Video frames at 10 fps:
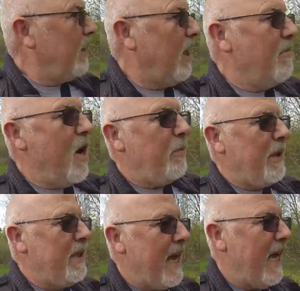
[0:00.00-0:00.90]
I'm
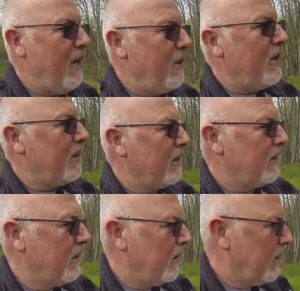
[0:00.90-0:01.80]
hoping now
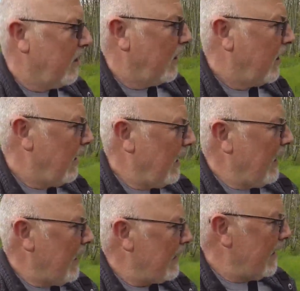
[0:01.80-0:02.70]

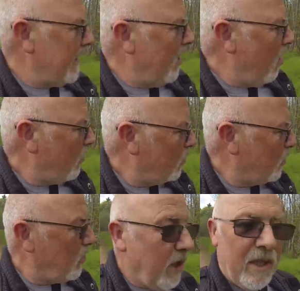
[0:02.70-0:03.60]
that they are
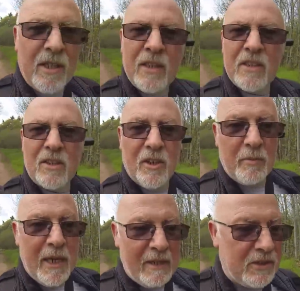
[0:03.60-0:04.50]
all going to
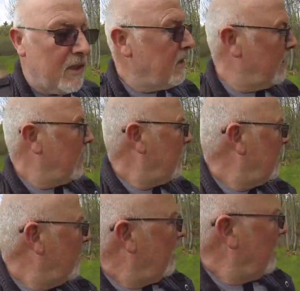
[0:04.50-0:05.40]
be out.
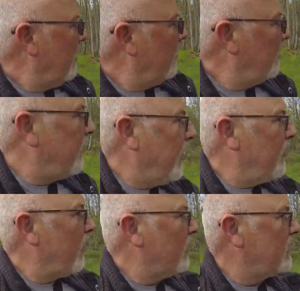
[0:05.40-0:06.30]
The few
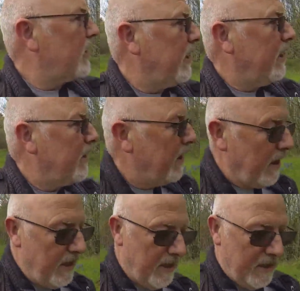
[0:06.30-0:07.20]
that I can see in the
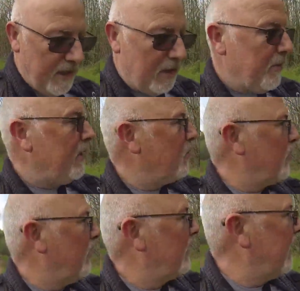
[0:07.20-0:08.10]
little bit of
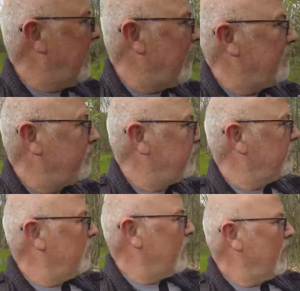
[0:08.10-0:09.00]
woodland here,
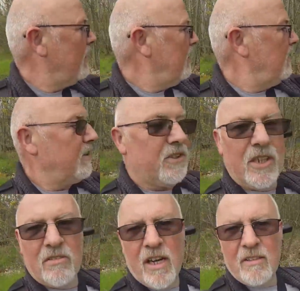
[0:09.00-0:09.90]
let's turn
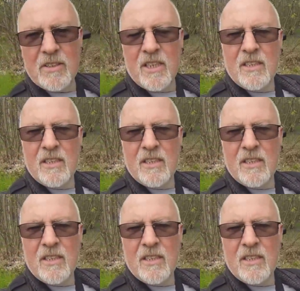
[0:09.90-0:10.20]
you around,